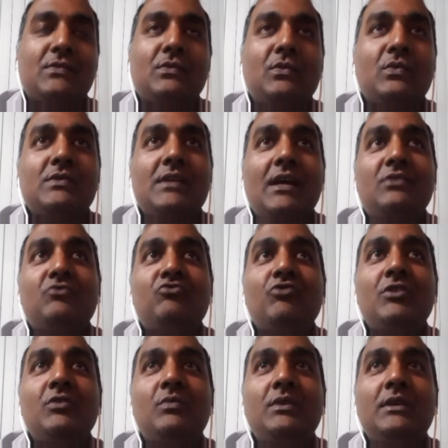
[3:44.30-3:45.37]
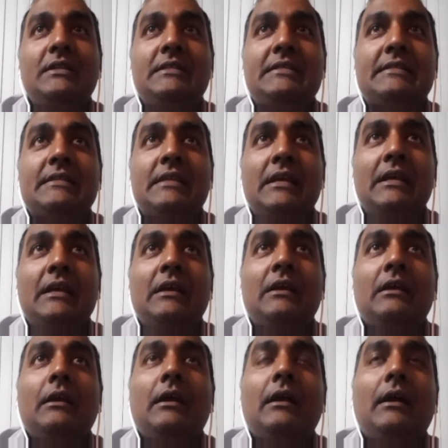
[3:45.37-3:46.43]
those are three words,
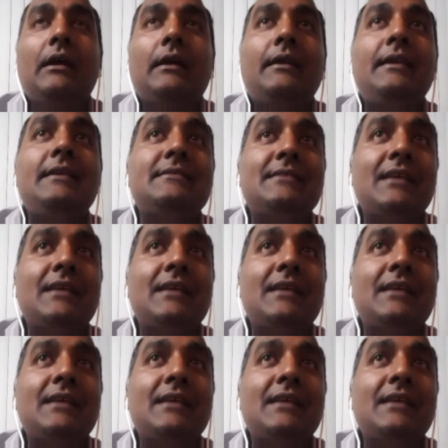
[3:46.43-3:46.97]
kisa